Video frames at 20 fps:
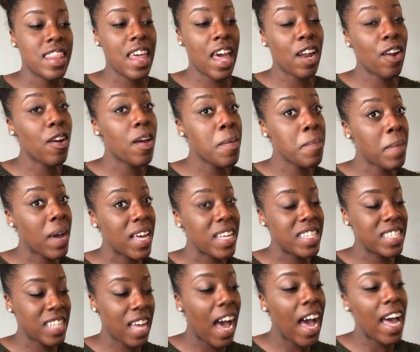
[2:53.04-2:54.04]
that are in my
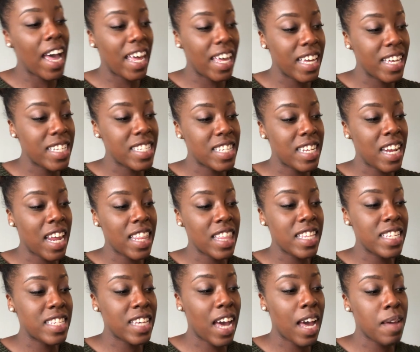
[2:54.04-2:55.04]
size. And at
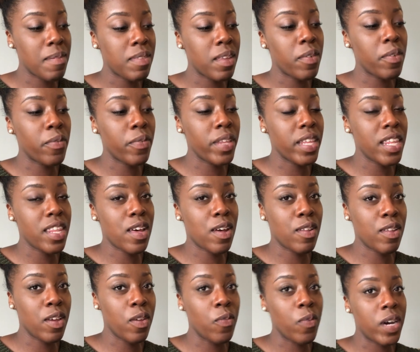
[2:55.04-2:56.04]
the time they were really the
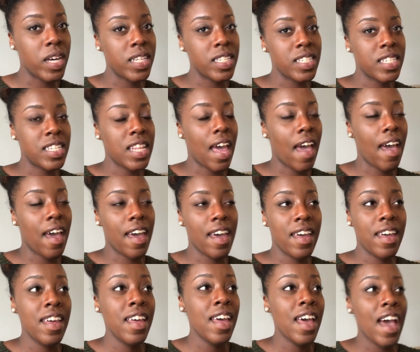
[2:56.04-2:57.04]
only ones
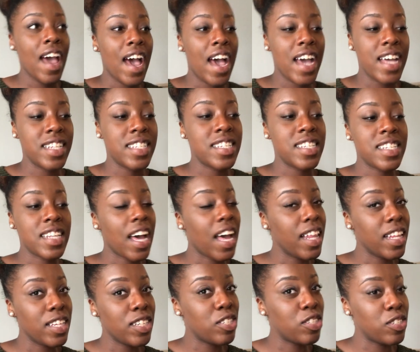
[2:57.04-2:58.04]
that had
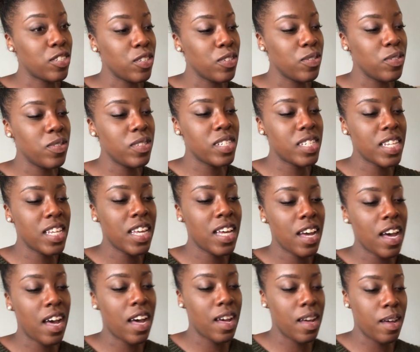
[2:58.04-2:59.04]
stylish shoes
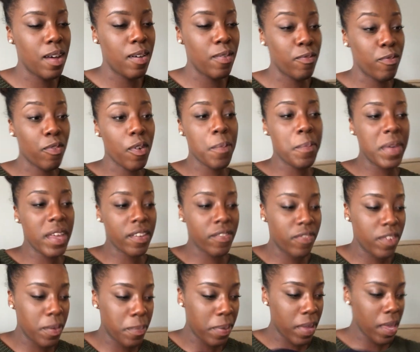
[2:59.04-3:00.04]
um, for
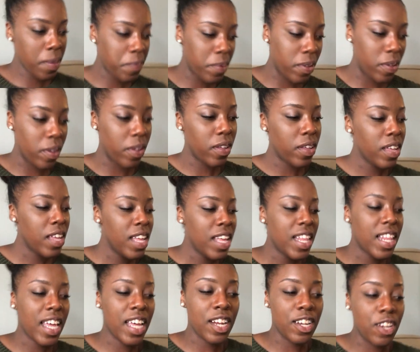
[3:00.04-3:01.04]
Bigfoot people.
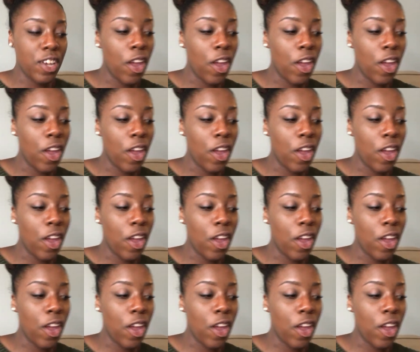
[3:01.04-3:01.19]
Like